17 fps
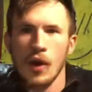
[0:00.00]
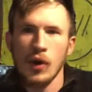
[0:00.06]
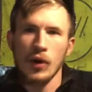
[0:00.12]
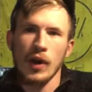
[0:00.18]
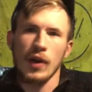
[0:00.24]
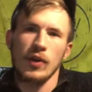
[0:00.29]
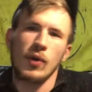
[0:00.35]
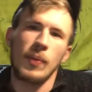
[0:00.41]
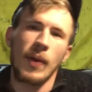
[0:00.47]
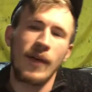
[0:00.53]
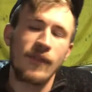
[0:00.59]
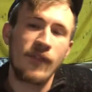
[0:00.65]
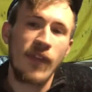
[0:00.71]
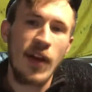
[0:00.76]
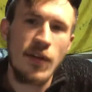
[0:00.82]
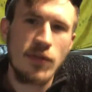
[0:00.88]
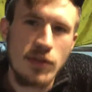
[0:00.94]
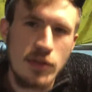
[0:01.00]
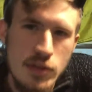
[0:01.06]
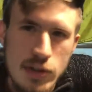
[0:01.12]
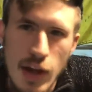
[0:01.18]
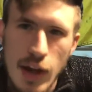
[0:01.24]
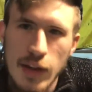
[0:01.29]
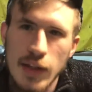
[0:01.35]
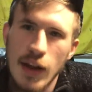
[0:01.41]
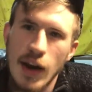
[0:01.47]
okay, so my favorite
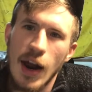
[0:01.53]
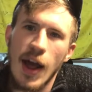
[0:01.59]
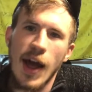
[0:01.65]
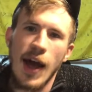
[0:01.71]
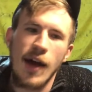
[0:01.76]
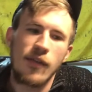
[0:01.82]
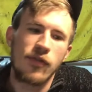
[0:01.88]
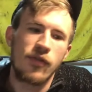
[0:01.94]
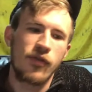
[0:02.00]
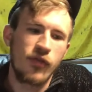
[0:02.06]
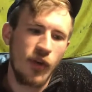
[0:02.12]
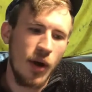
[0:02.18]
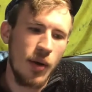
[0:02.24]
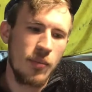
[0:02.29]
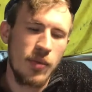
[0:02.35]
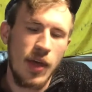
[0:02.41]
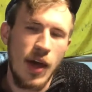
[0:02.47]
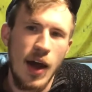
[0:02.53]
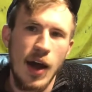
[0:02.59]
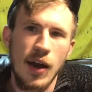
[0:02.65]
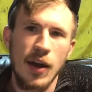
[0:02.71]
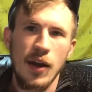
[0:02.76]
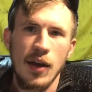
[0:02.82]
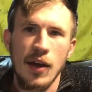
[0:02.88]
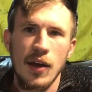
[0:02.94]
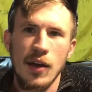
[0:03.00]
set that I have from that
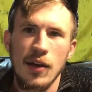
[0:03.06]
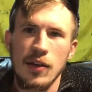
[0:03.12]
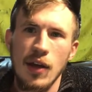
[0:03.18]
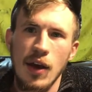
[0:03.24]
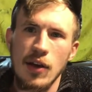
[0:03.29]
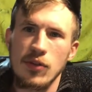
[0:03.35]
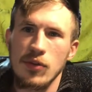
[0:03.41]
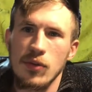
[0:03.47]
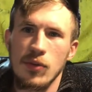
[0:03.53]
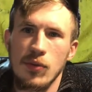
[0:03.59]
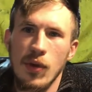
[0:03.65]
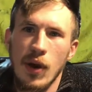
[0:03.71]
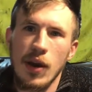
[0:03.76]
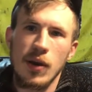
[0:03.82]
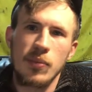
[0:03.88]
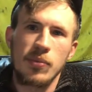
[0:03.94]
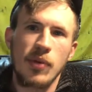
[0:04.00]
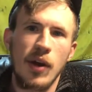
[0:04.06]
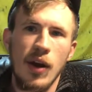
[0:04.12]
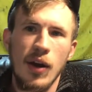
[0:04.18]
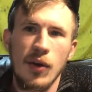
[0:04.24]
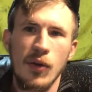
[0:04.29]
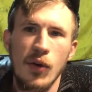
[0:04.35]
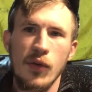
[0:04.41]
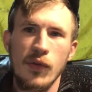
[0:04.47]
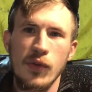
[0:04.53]
is actually right up there. I
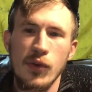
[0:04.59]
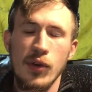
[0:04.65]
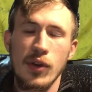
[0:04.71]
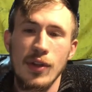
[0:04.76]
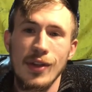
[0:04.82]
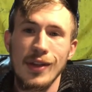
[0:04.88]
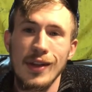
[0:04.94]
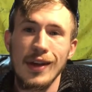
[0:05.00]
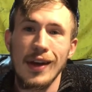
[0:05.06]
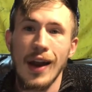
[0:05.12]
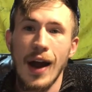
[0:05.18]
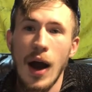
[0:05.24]
don't know if you can see it.